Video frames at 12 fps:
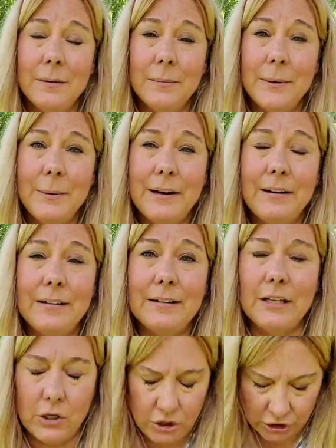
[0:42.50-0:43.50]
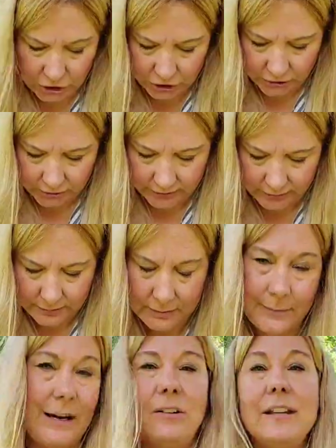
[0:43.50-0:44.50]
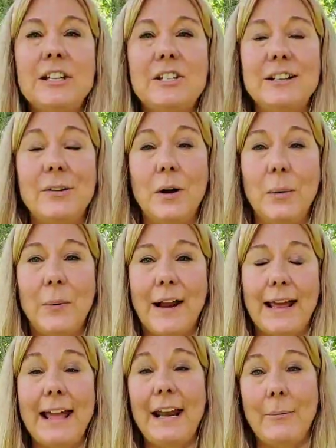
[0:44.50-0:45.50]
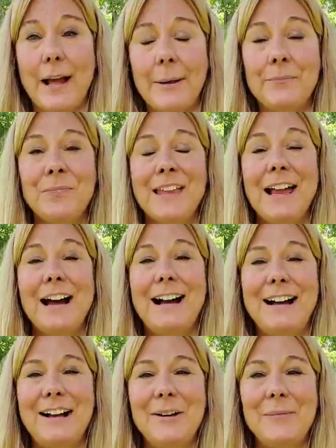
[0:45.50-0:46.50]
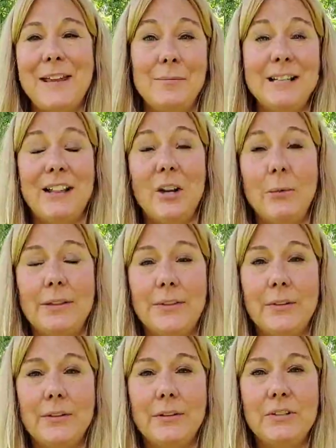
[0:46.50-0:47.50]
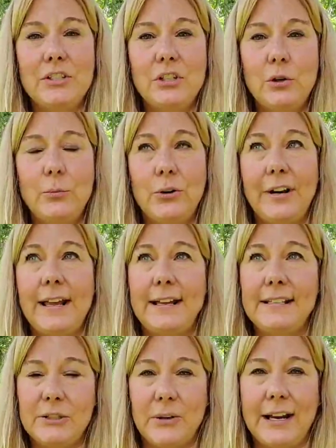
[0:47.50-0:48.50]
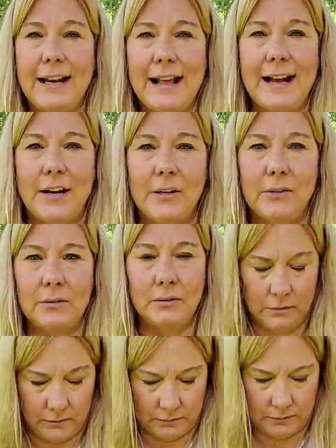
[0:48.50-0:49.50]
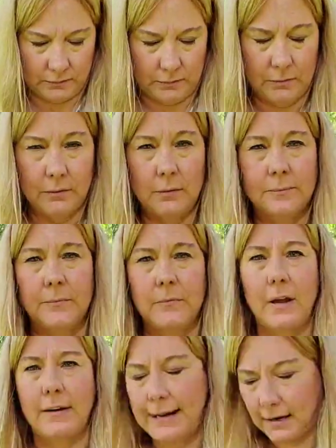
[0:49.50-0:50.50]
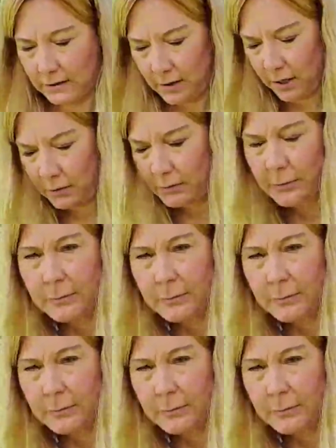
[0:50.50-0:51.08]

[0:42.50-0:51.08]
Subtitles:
But apparently she didn't want to break. Anyway, yeah, I'm dealing with 2 broody hens right now. All right, here, go.